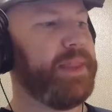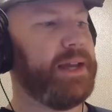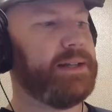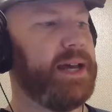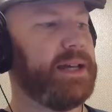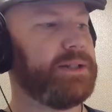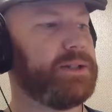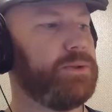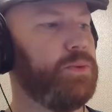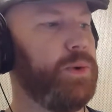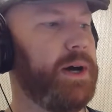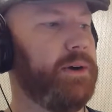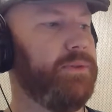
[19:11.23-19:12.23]
Task
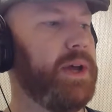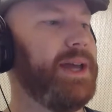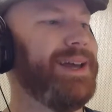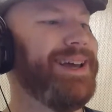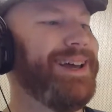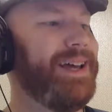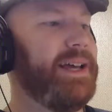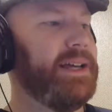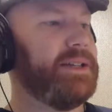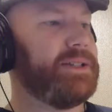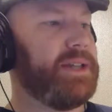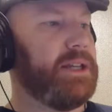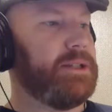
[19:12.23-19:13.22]
12.
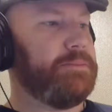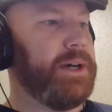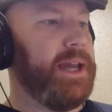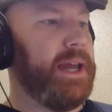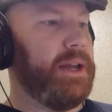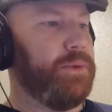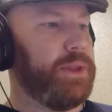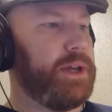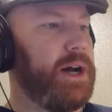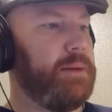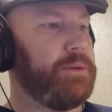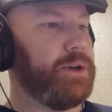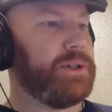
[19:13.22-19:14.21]
State to plan with
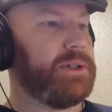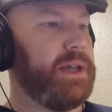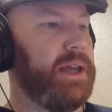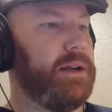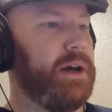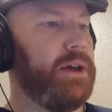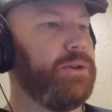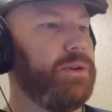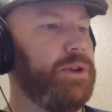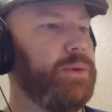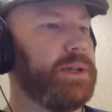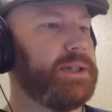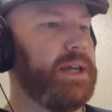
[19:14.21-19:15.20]
Commerce and other
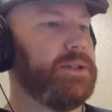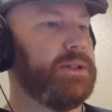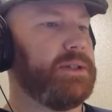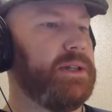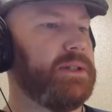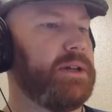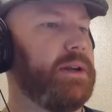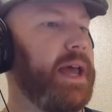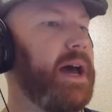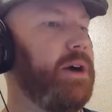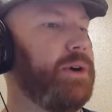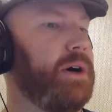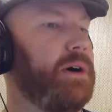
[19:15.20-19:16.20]
U.S. agencies on
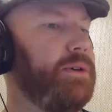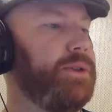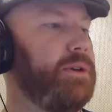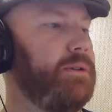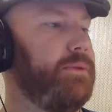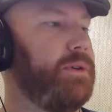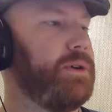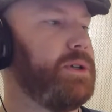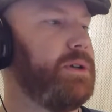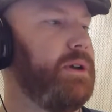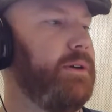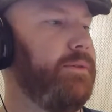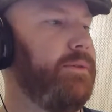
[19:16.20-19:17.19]
how to halt the diversion
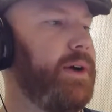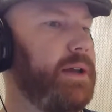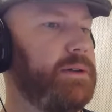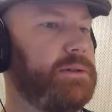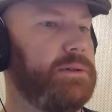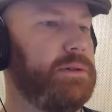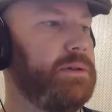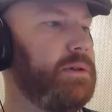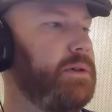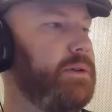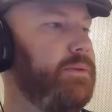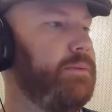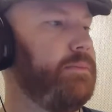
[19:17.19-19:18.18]
of vital
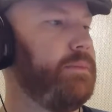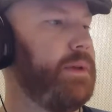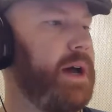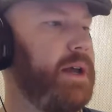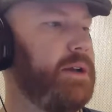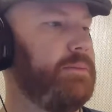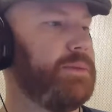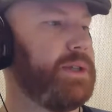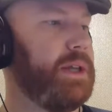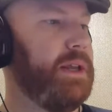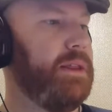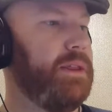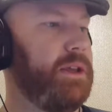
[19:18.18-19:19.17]
items
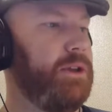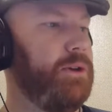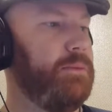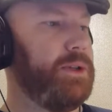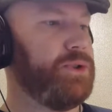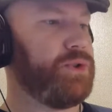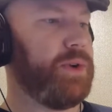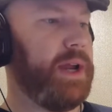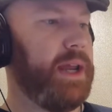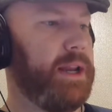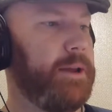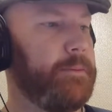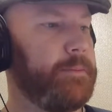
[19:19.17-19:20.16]
in the Cuban
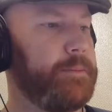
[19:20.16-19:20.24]
trade.